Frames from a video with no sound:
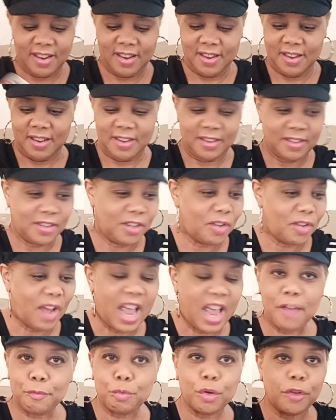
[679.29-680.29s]
You know, I have
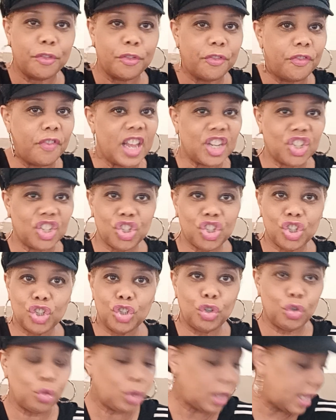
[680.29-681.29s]
professional
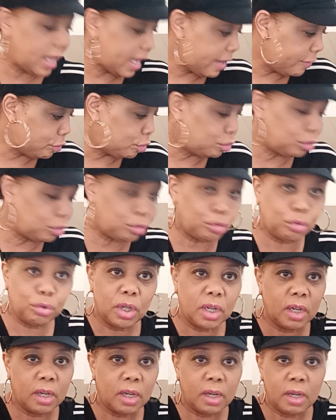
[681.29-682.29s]
level
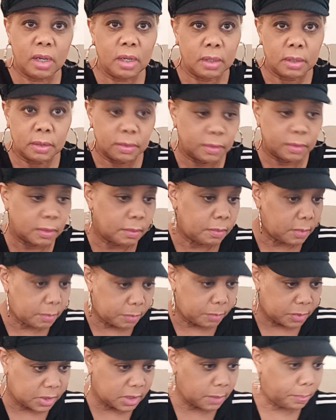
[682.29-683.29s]

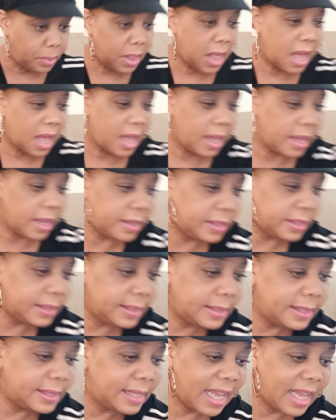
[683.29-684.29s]
supplies,
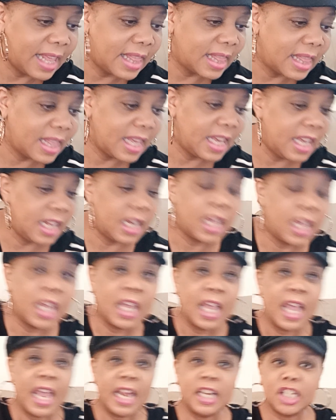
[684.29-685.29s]
and
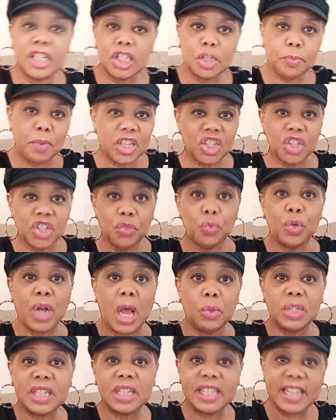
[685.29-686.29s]
especially when I was
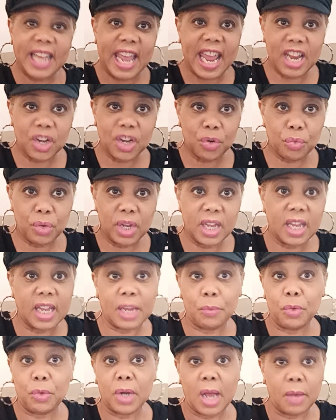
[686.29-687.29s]
catering and when I
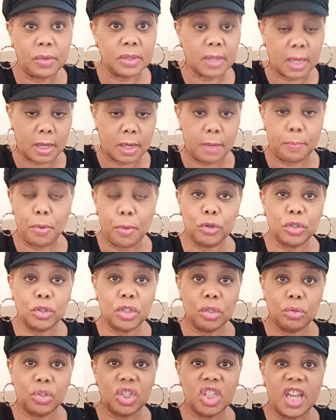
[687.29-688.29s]
was like a personal
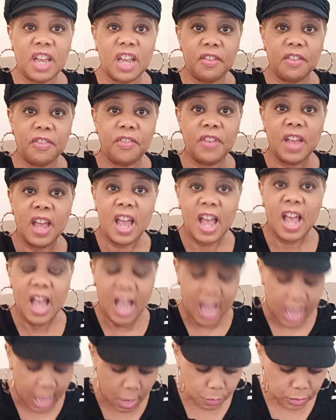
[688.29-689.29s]
chef, I
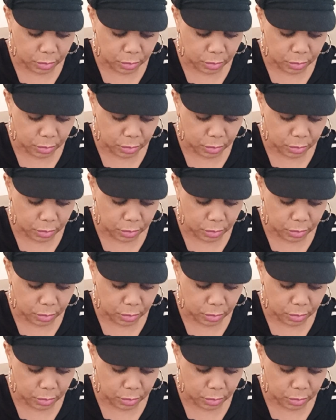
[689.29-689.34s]
would